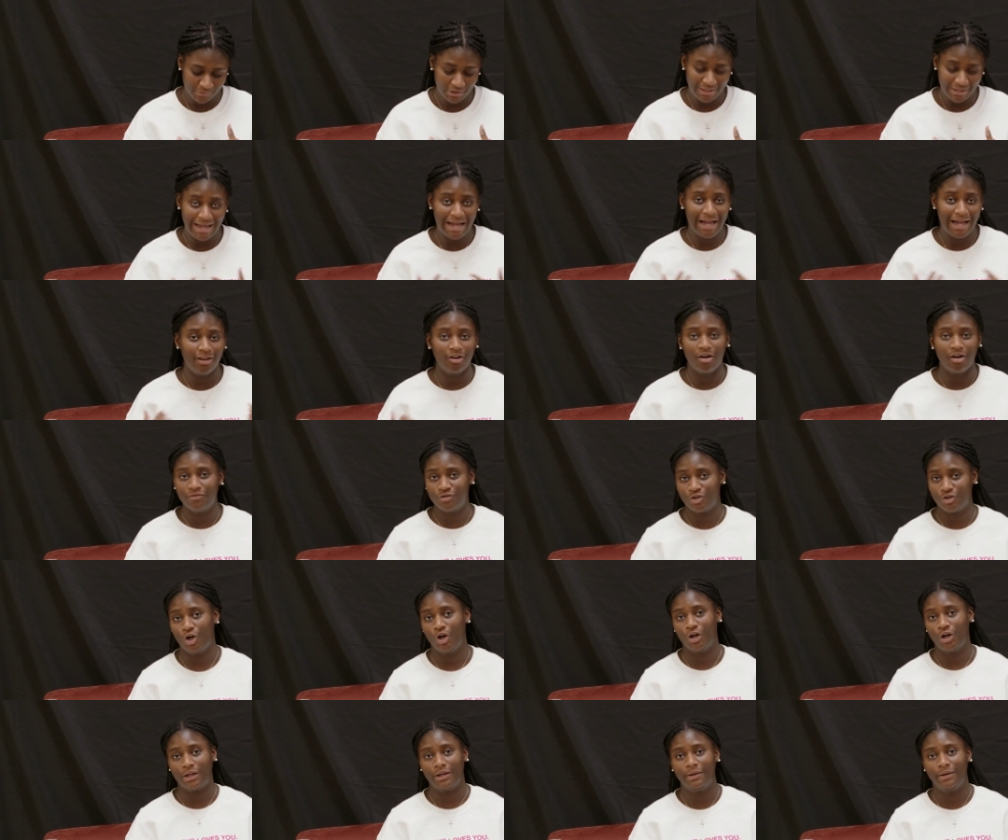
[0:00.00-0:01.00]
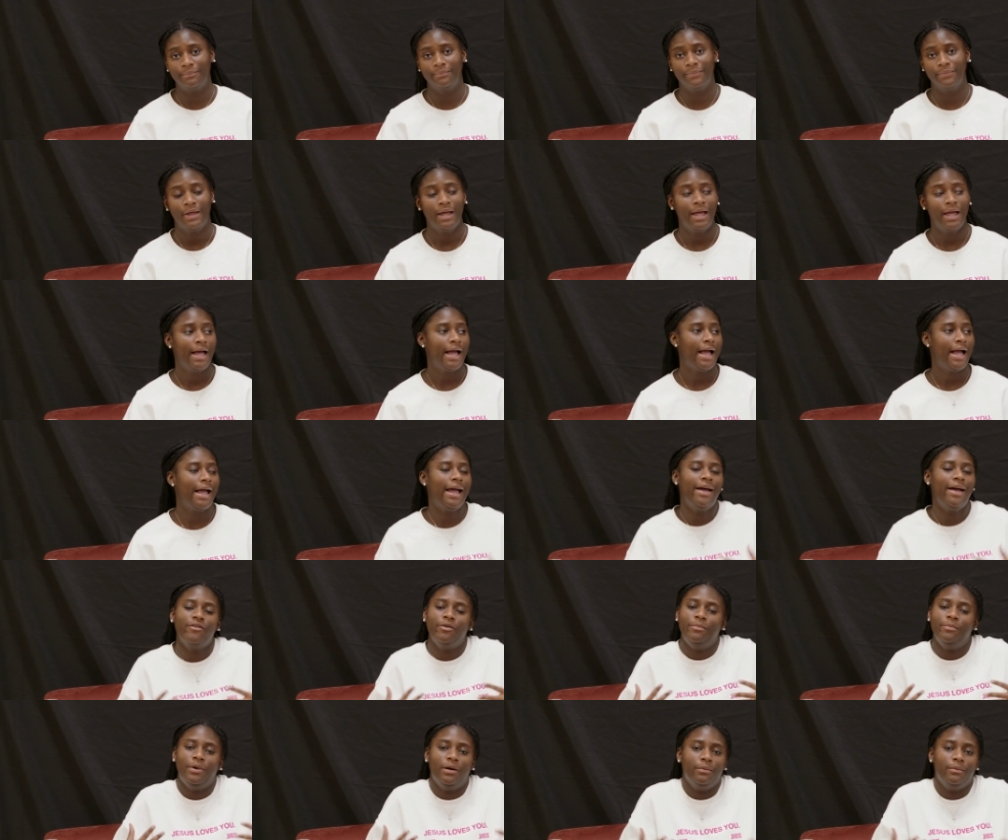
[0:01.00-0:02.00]
I love talking. I have a
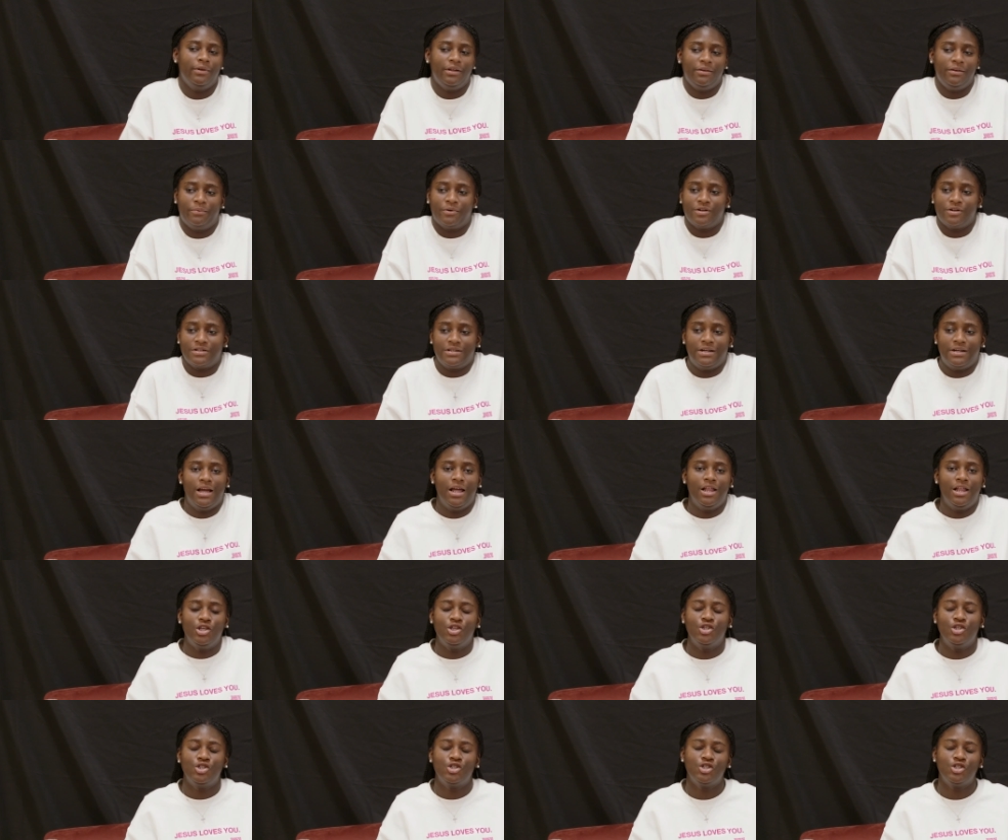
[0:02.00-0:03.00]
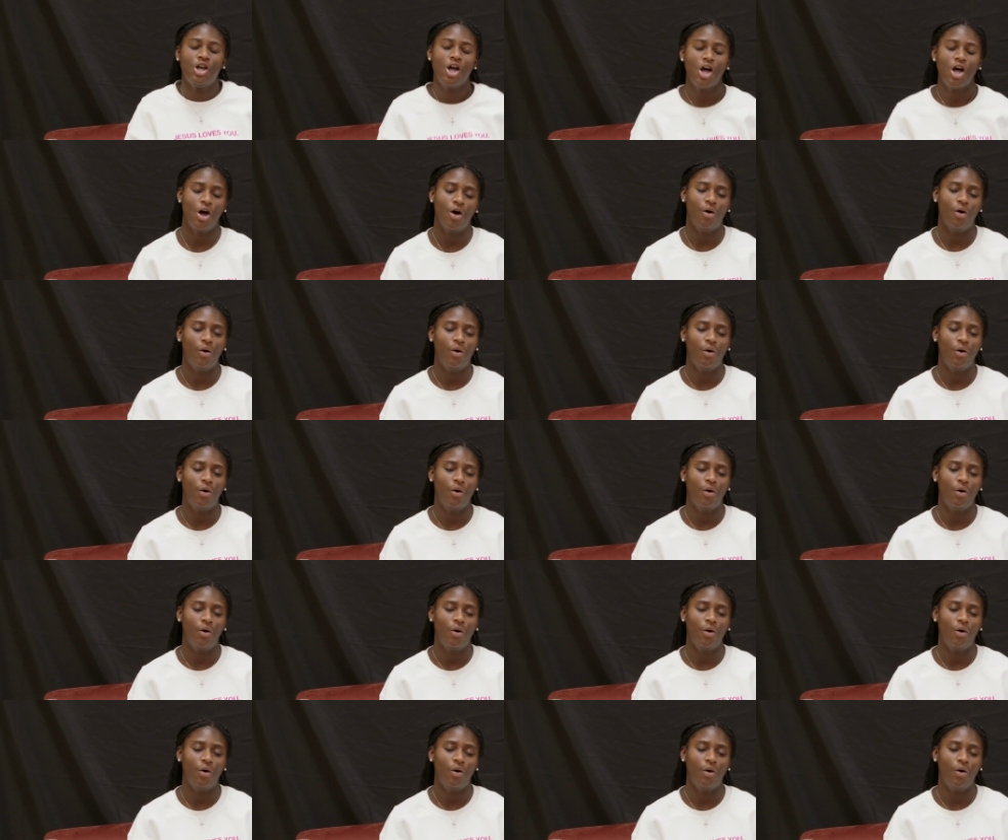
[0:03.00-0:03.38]
bubbly personality. So